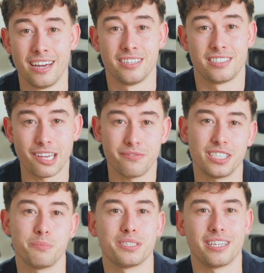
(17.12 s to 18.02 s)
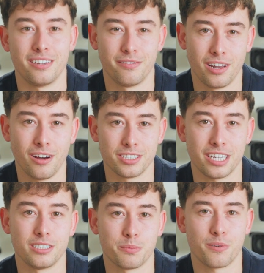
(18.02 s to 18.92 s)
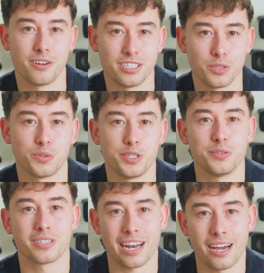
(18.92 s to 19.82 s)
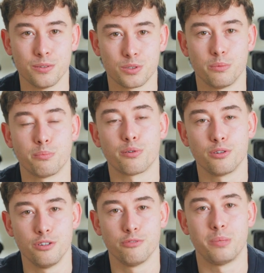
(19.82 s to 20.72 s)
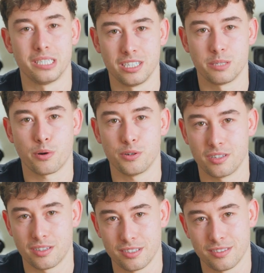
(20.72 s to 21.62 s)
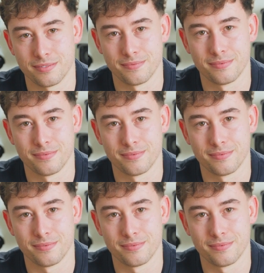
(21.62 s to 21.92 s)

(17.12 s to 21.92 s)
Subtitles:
70% of large enterprises will use cloud to improve business processes.